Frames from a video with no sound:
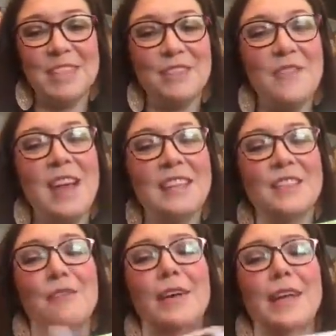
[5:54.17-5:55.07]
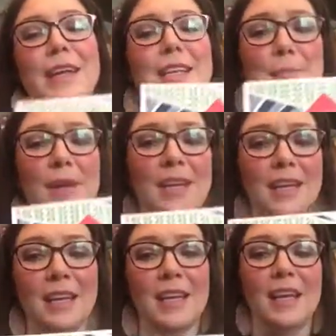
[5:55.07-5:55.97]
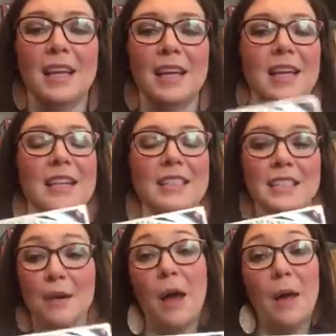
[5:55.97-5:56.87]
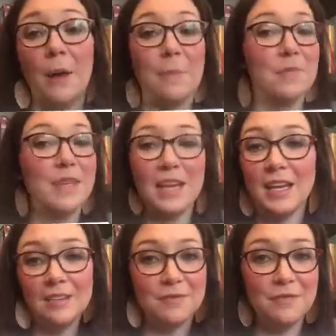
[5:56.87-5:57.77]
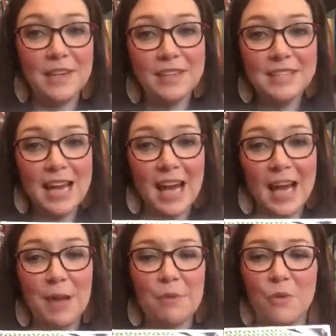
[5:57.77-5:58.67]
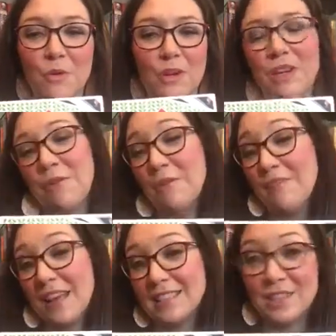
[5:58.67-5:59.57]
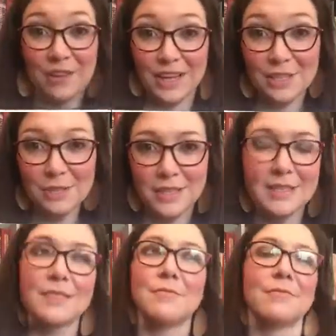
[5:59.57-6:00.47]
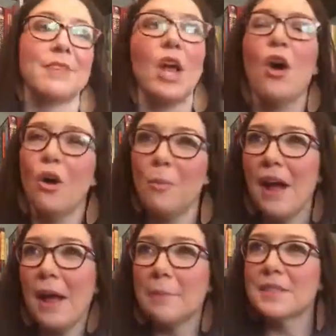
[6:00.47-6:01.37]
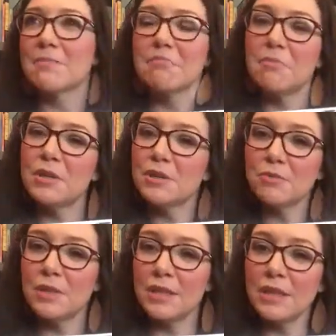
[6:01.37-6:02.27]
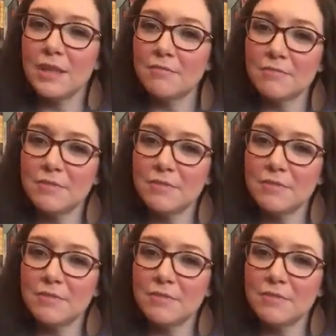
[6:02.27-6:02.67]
So that is a fun, independent, so need a fill a time, or if that's their interest, or perhaps books really